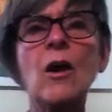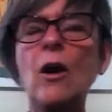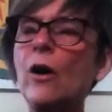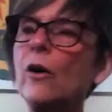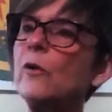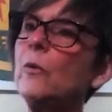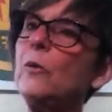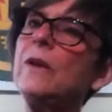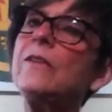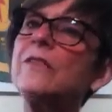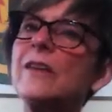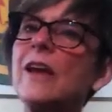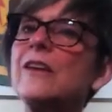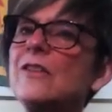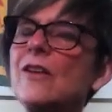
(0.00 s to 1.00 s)
Or do we
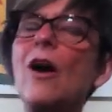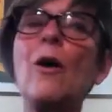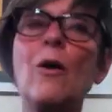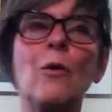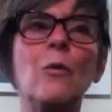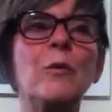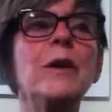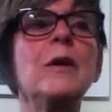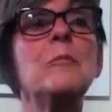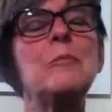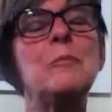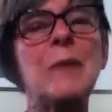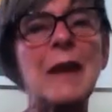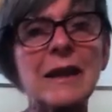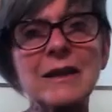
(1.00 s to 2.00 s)
say, no, we
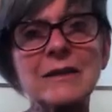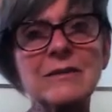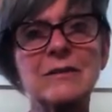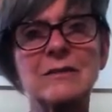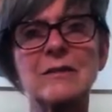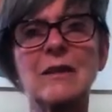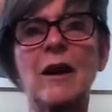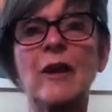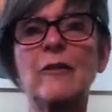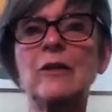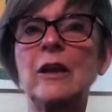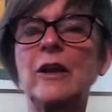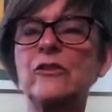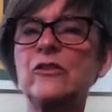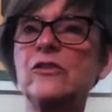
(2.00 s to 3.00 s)
abandon our
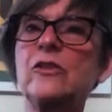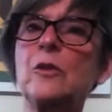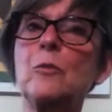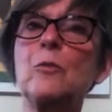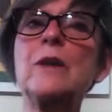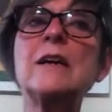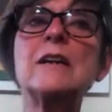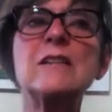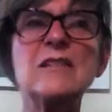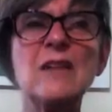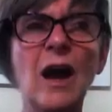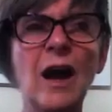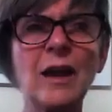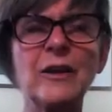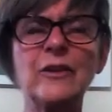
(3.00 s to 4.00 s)
relationship. We
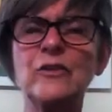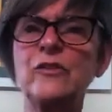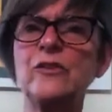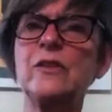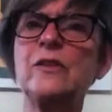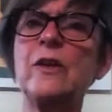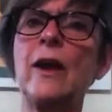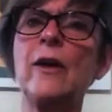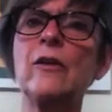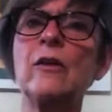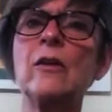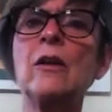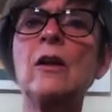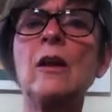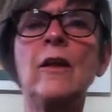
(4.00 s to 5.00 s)
acknowledge the
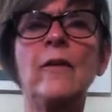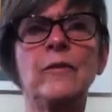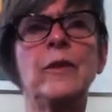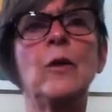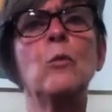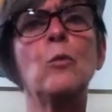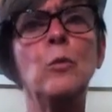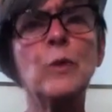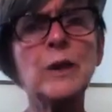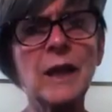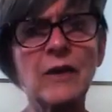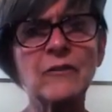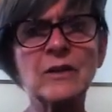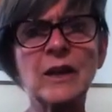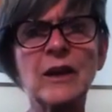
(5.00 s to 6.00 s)
terror that we
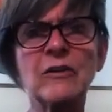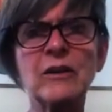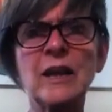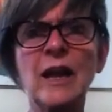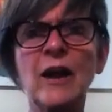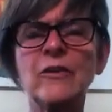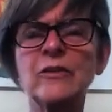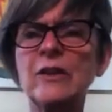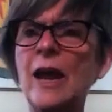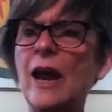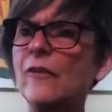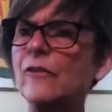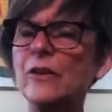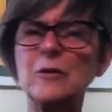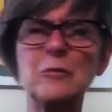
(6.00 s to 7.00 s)
have carried out to
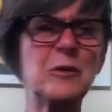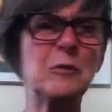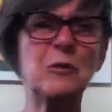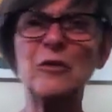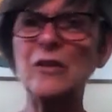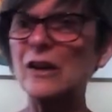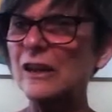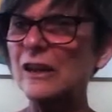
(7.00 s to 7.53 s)
African people, the